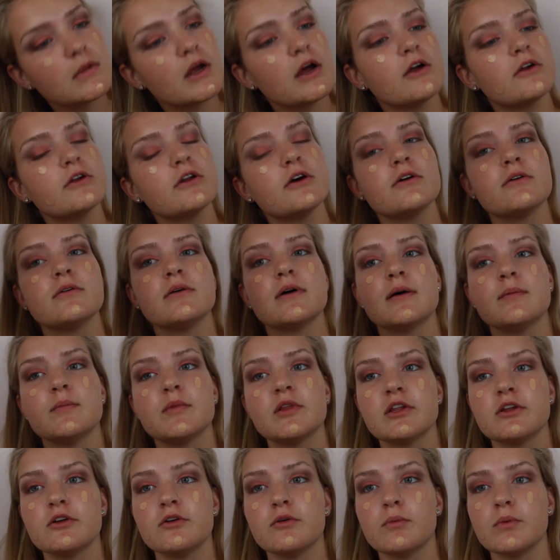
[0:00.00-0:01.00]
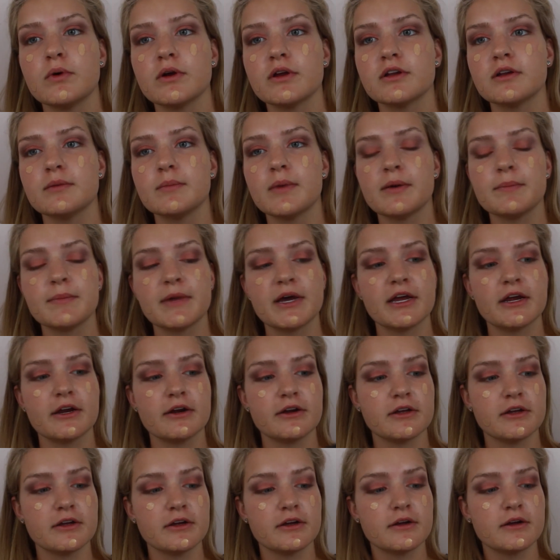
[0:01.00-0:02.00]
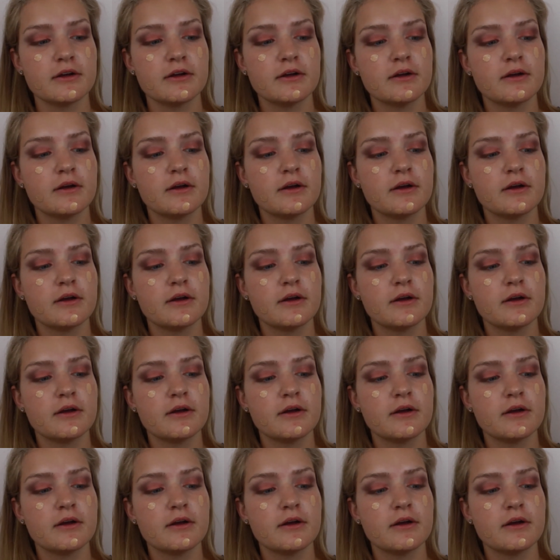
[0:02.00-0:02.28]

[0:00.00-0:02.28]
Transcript: Oh no, I'm a little worried about my hair here.